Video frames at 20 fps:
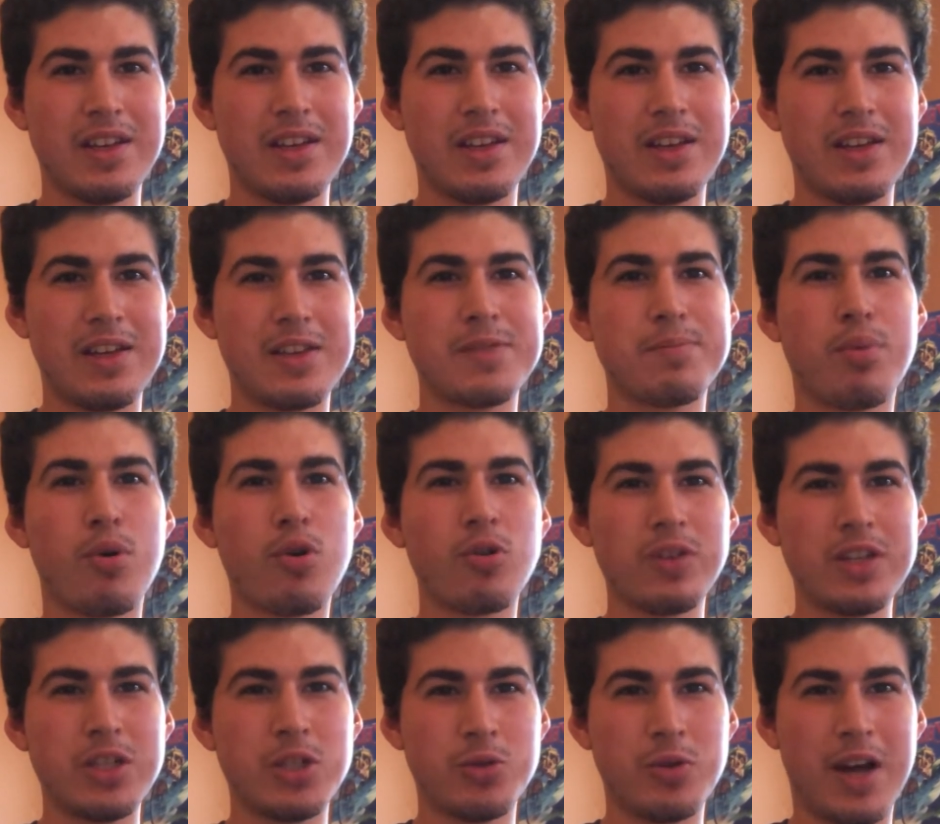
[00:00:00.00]
is poorly
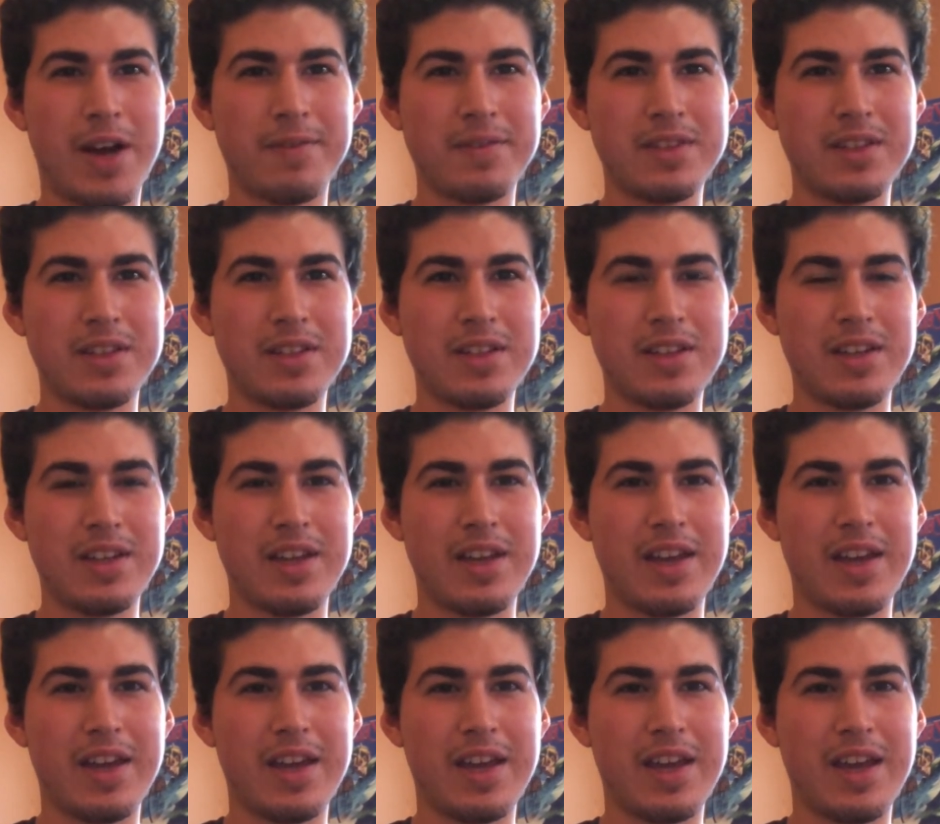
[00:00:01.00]
drafted
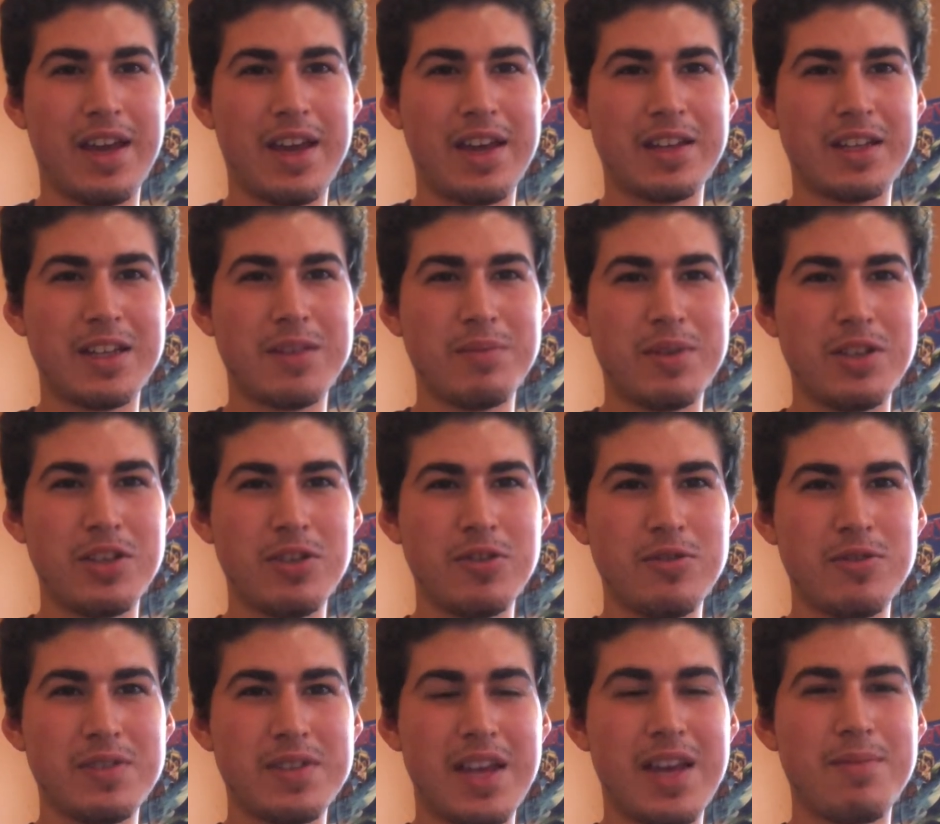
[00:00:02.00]
and can be
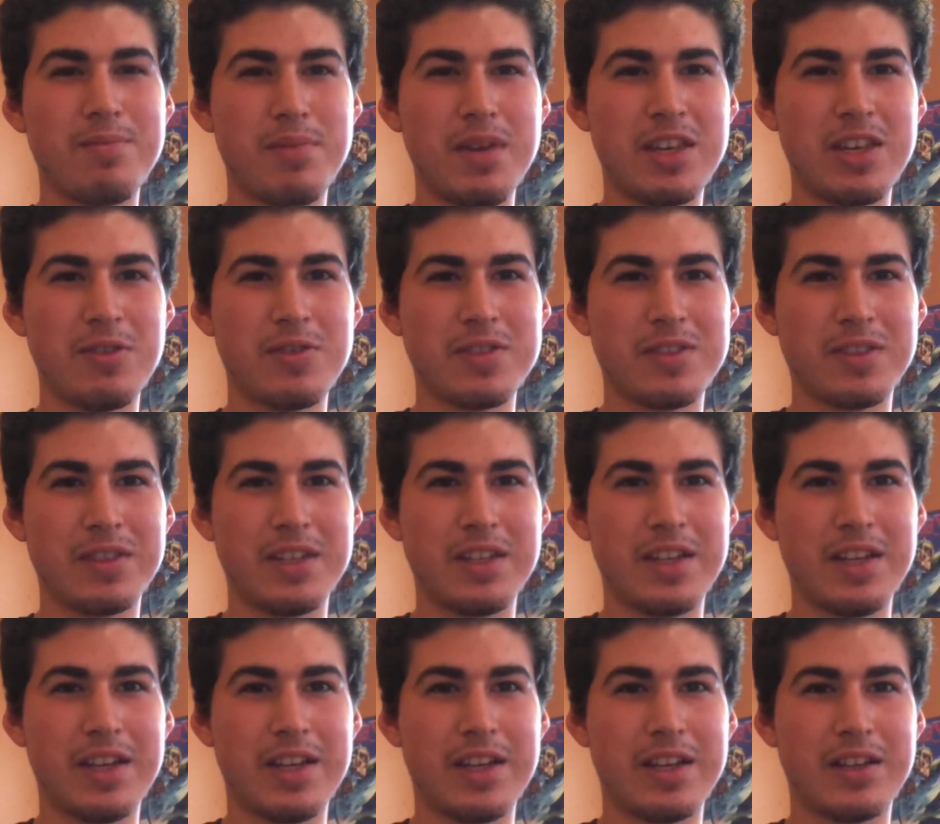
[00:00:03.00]
used ambiguously
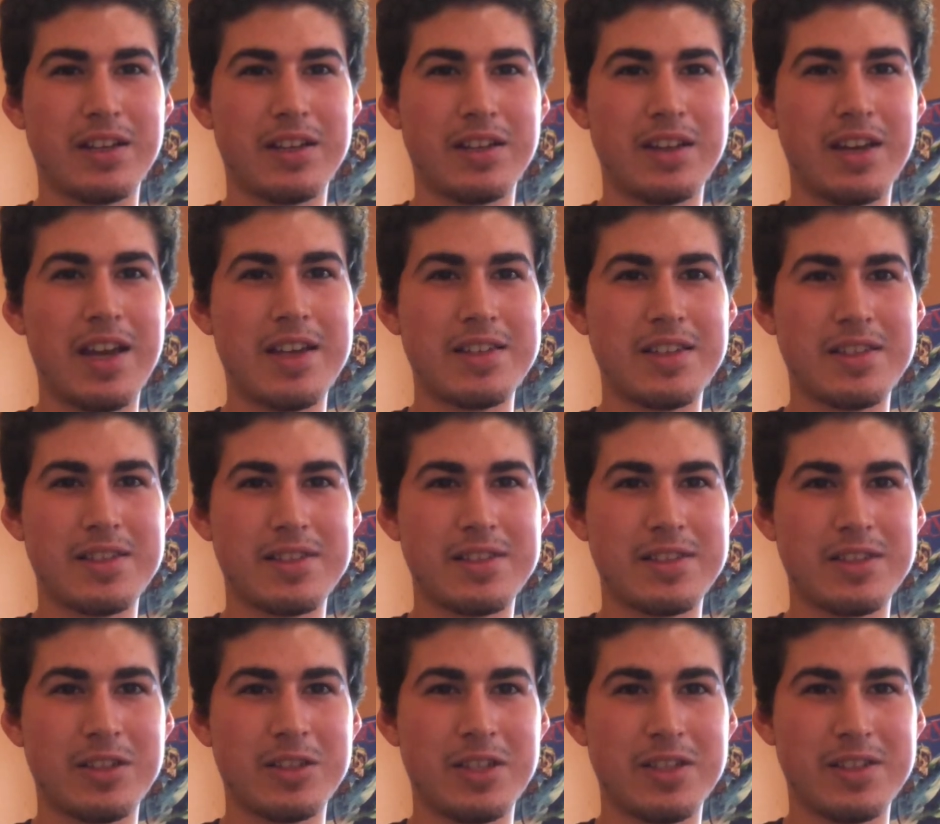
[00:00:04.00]
in cases
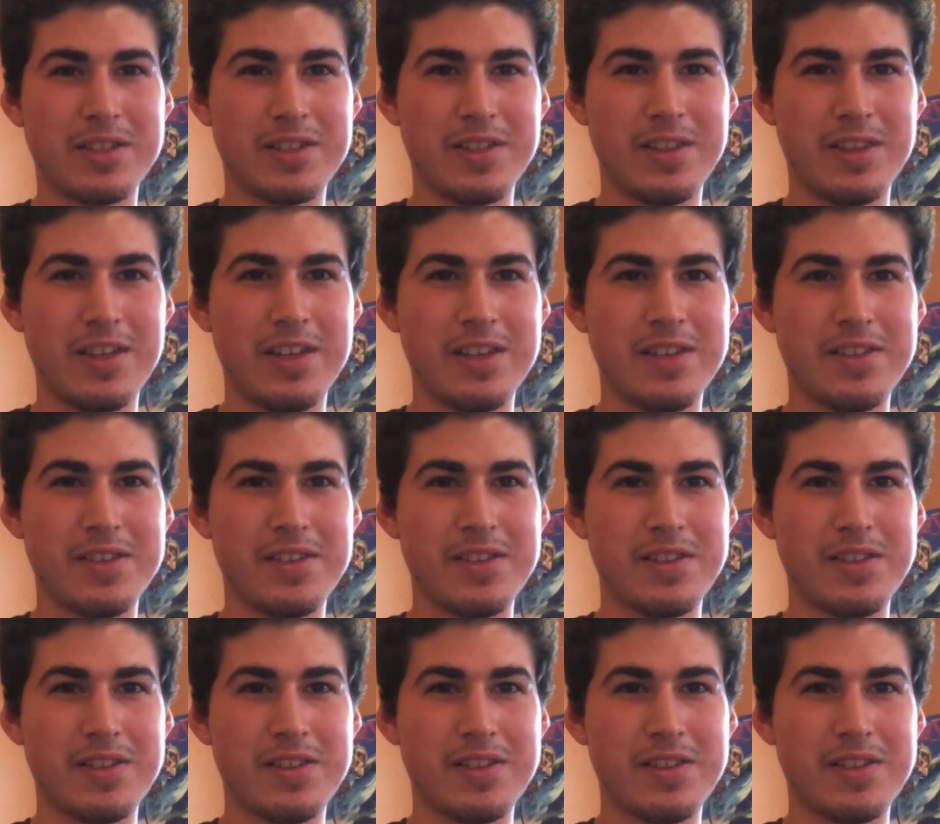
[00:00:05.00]
such as these.